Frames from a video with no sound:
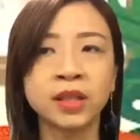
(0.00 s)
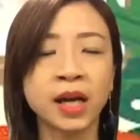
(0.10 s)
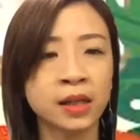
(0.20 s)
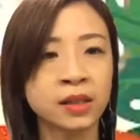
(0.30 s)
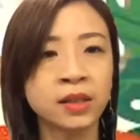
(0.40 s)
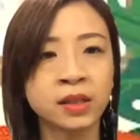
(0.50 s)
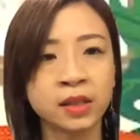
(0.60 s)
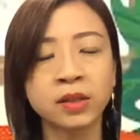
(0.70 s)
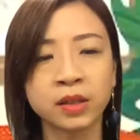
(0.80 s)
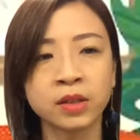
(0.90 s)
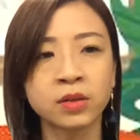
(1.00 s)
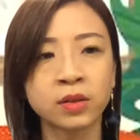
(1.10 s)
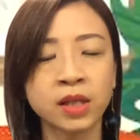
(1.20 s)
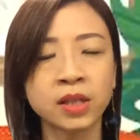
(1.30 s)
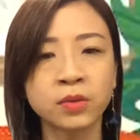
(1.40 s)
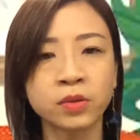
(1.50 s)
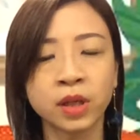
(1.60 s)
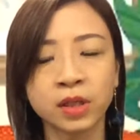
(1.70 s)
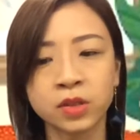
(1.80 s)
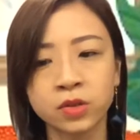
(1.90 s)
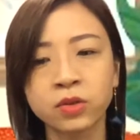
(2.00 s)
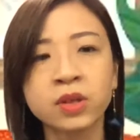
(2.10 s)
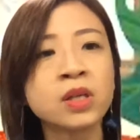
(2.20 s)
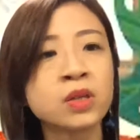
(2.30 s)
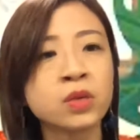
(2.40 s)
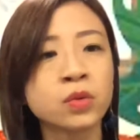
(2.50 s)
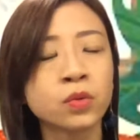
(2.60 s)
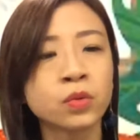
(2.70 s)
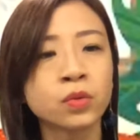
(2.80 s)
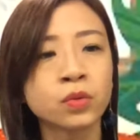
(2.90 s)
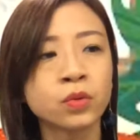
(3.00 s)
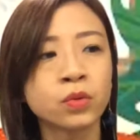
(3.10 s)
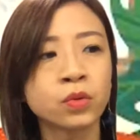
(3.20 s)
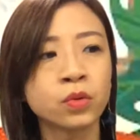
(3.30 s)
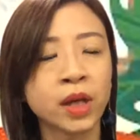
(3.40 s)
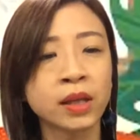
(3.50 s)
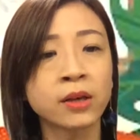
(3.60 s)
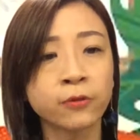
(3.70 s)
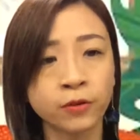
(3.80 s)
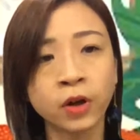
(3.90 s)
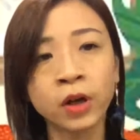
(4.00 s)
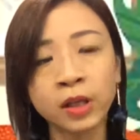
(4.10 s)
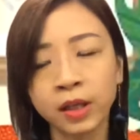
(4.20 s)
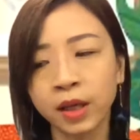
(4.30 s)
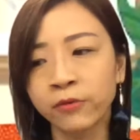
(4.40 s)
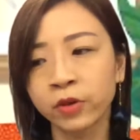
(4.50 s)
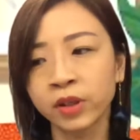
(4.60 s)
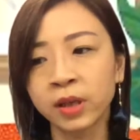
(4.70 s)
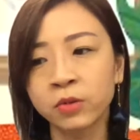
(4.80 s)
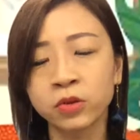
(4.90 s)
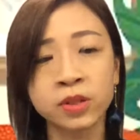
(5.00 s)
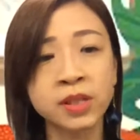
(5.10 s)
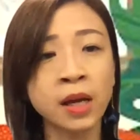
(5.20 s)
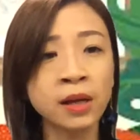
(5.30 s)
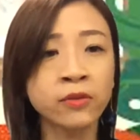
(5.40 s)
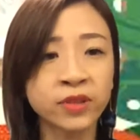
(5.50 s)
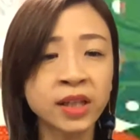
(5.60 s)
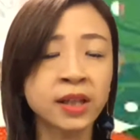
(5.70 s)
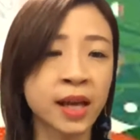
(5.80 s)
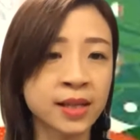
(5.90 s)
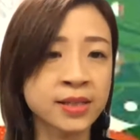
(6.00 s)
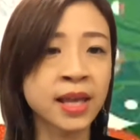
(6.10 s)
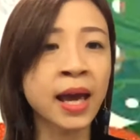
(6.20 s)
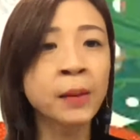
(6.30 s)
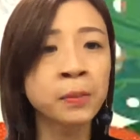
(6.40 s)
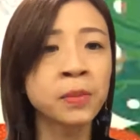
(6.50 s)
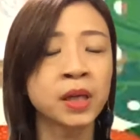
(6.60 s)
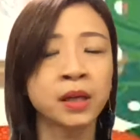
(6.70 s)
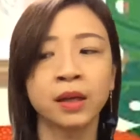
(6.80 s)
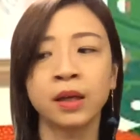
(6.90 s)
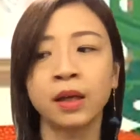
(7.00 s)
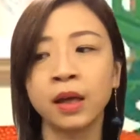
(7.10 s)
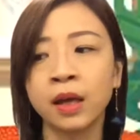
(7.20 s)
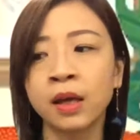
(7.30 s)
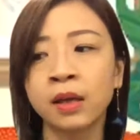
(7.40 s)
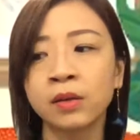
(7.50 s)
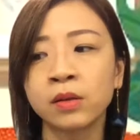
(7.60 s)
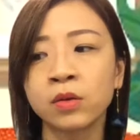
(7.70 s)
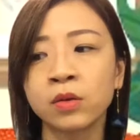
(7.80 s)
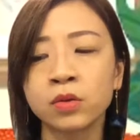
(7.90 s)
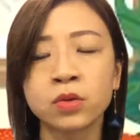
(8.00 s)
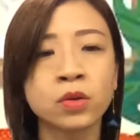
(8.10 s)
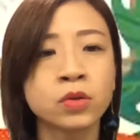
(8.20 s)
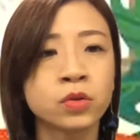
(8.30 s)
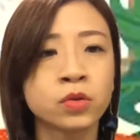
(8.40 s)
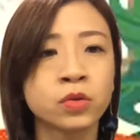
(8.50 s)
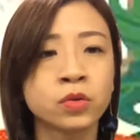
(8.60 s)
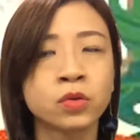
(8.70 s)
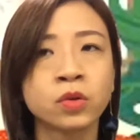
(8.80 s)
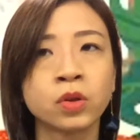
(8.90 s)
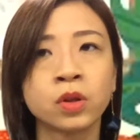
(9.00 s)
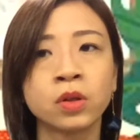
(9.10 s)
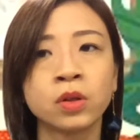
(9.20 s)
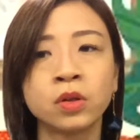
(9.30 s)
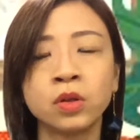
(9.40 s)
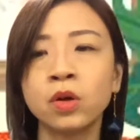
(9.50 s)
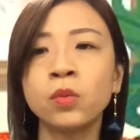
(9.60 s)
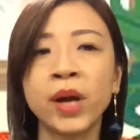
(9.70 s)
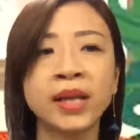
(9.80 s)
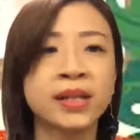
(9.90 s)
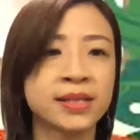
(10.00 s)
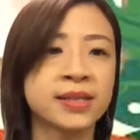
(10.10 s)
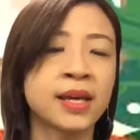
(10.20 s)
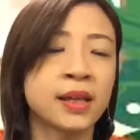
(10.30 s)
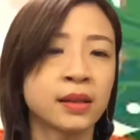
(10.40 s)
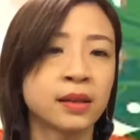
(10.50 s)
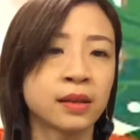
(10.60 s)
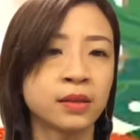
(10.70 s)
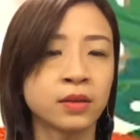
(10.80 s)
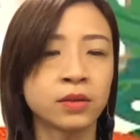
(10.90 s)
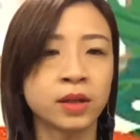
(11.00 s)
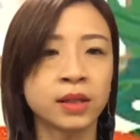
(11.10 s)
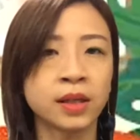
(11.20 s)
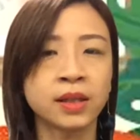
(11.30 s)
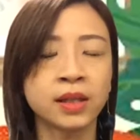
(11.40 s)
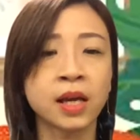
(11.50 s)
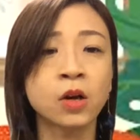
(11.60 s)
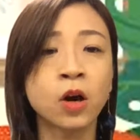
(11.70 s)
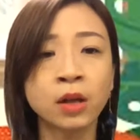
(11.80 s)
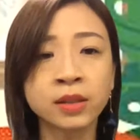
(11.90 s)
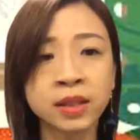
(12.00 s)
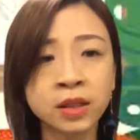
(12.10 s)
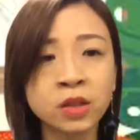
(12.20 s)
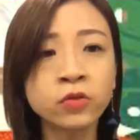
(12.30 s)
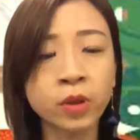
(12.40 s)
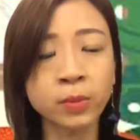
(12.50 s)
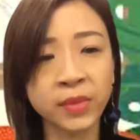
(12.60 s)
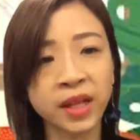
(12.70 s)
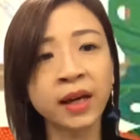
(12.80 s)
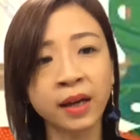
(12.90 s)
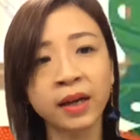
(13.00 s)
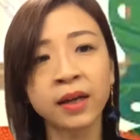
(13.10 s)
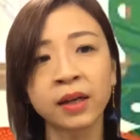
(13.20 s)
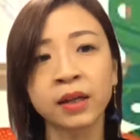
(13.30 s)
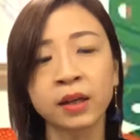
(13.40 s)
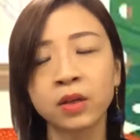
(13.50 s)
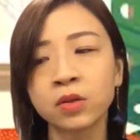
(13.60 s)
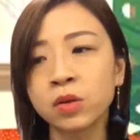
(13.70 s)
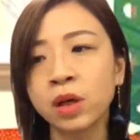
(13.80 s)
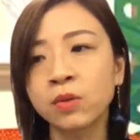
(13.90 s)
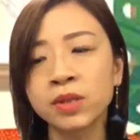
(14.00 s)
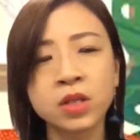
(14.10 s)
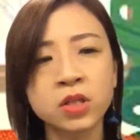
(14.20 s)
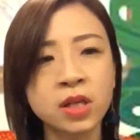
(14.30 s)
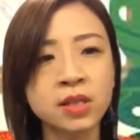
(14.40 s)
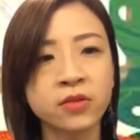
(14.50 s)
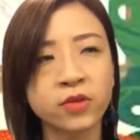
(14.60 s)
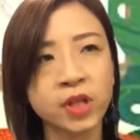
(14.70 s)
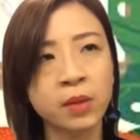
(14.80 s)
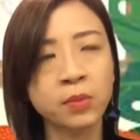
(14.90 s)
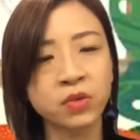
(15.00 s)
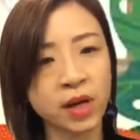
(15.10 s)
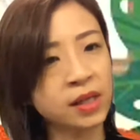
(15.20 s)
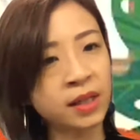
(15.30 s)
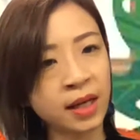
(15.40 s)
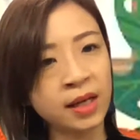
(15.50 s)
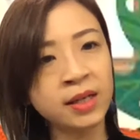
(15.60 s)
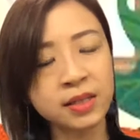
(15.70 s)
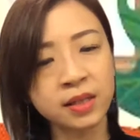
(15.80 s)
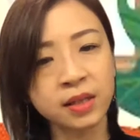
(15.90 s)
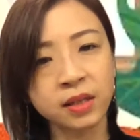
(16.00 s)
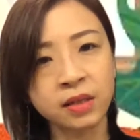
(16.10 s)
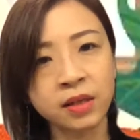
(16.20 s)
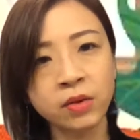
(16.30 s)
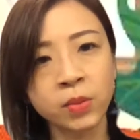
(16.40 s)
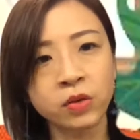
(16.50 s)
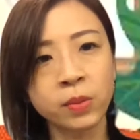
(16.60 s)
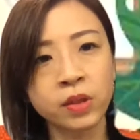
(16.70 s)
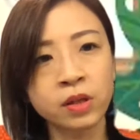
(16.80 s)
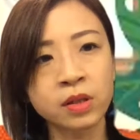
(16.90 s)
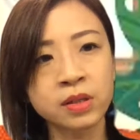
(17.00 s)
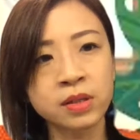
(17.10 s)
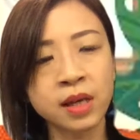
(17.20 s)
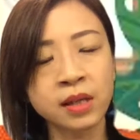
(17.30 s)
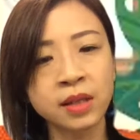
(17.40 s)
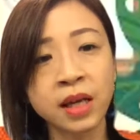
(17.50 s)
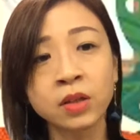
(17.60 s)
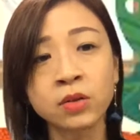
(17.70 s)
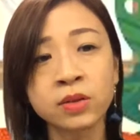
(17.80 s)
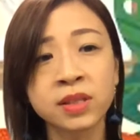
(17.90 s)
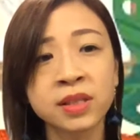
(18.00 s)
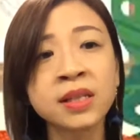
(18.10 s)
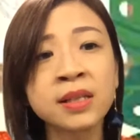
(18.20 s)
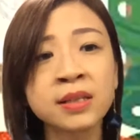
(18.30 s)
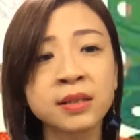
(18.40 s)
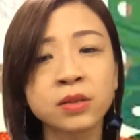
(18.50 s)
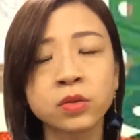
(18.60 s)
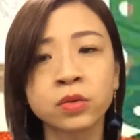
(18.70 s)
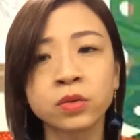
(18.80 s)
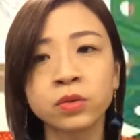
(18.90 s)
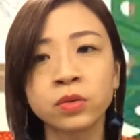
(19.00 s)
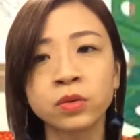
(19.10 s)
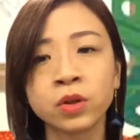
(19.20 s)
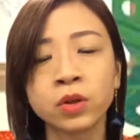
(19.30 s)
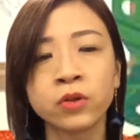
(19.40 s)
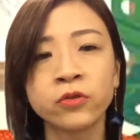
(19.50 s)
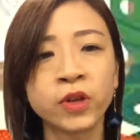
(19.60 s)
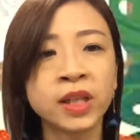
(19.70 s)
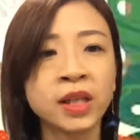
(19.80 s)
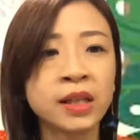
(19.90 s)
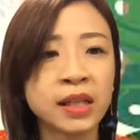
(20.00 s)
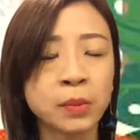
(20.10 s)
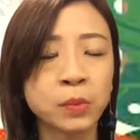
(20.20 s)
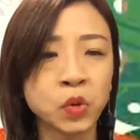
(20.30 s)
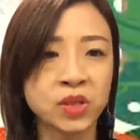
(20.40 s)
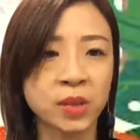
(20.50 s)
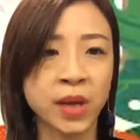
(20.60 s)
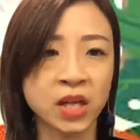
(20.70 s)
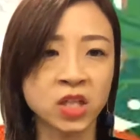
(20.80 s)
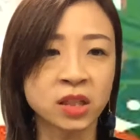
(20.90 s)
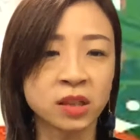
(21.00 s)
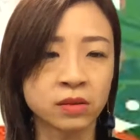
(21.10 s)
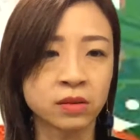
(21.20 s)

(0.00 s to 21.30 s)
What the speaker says: the other students who can afford, and for them to kind of take an exam, and also to know where they stand, and then they can continue from there. So I would suggest, if it can be recognized, that would be great, because then they can use these to further their music passion.